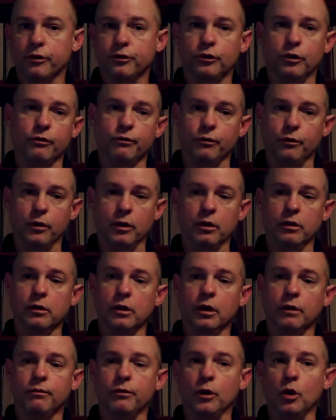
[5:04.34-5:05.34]

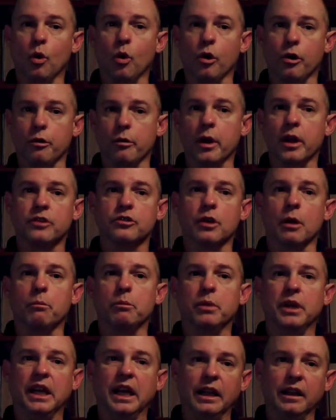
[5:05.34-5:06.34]
if the order ends up
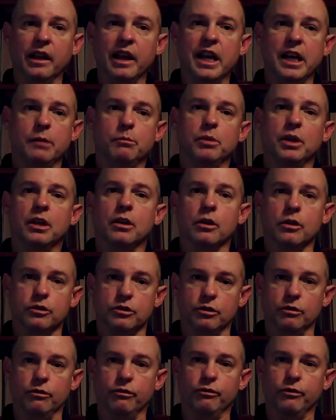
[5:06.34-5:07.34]
being late
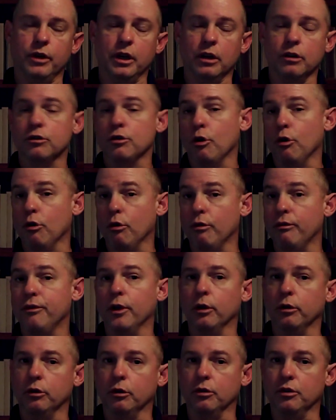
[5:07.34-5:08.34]
because of internal
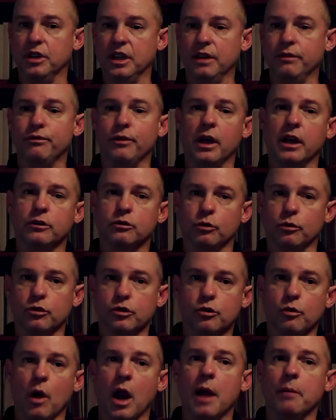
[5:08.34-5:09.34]
failure defects or
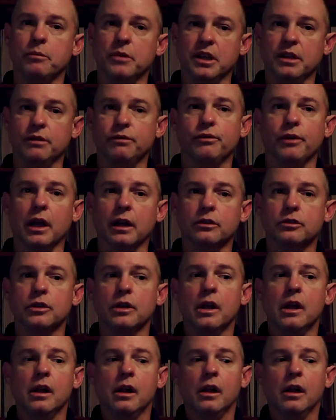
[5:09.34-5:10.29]
scrap defects